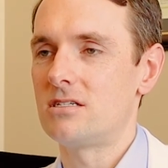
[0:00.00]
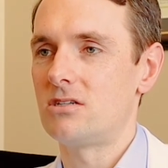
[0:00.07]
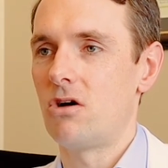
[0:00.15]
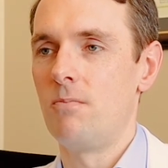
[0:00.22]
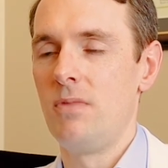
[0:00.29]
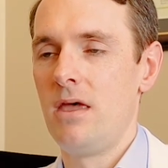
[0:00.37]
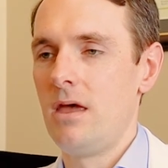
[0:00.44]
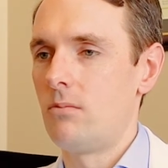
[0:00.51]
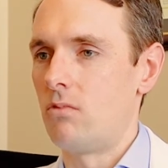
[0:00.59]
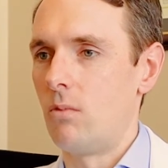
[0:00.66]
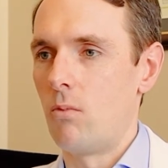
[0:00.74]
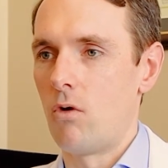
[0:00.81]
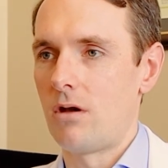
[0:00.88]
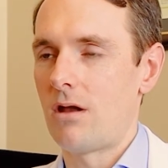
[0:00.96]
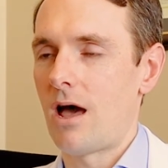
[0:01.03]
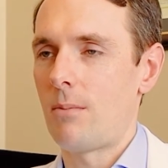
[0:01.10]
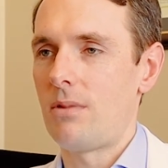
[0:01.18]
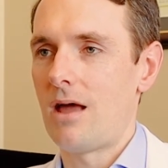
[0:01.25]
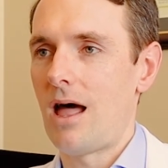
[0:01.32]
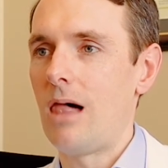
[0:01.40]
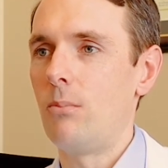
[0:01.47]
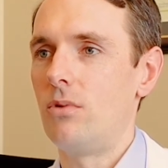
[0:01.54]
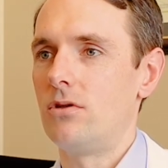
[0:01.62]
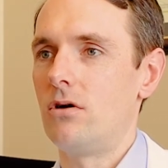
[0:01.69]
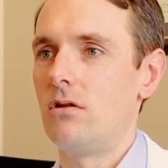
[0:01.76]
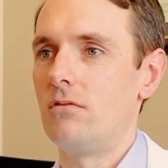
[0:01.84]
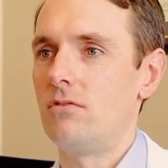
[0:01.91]
So we're more than happy to help
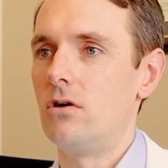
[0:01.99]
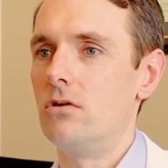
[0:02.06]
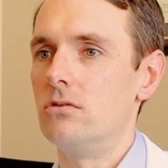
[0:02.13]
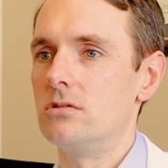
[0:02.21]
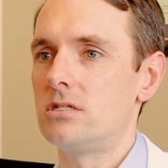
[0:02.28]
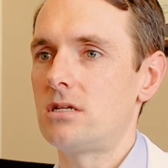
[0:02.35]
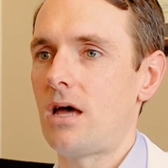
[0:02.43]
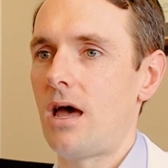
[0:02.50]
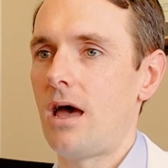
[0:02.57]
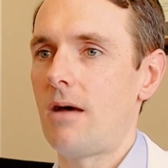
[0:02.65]
with all of those.